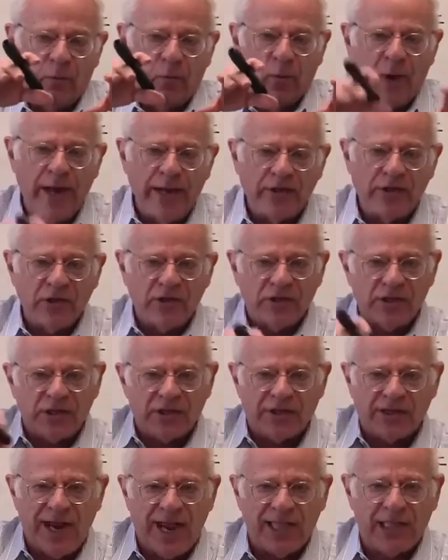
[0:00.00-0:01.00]
Wages
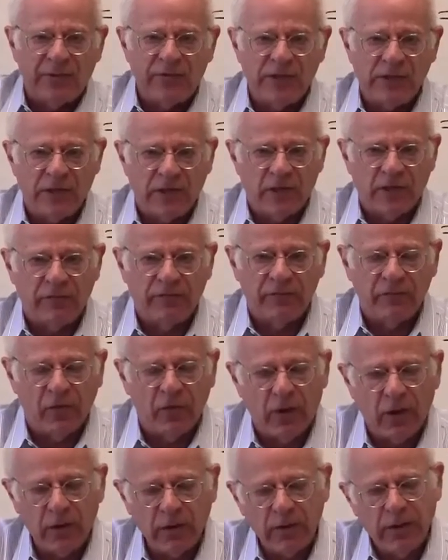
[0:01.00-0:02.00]
and salaries are going to
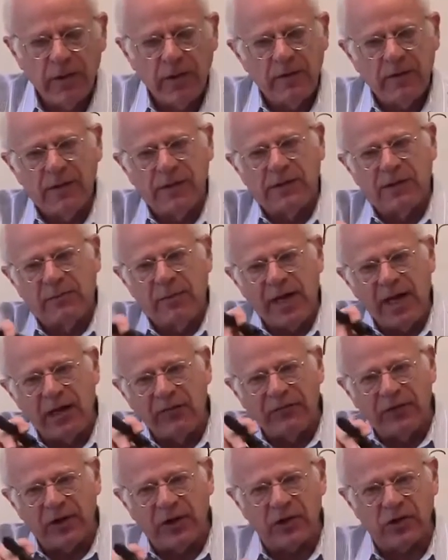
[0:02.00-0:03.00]
fall. The
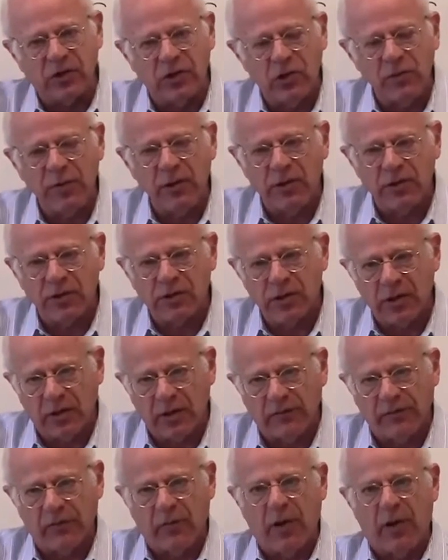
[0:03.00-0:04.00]
demand for consumer goods are
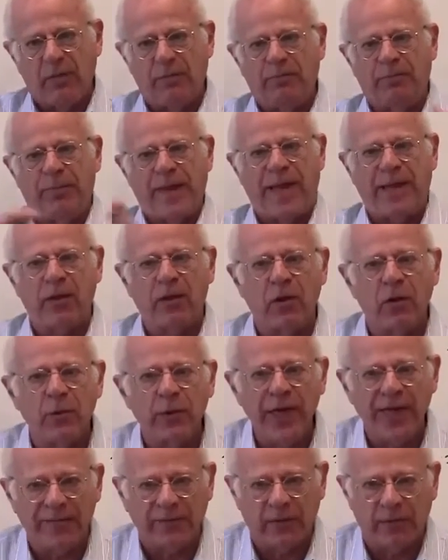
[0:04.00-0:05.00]
going to fall. Bango,
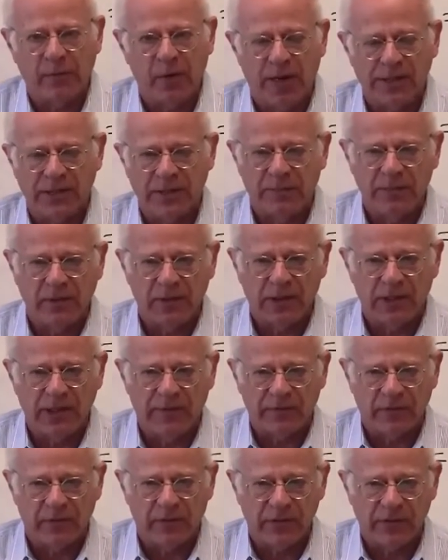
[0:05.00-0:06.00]
we have a possibility
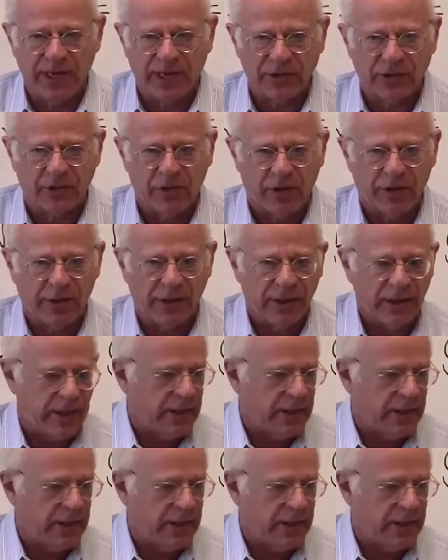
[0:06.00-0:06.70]
of a recession on our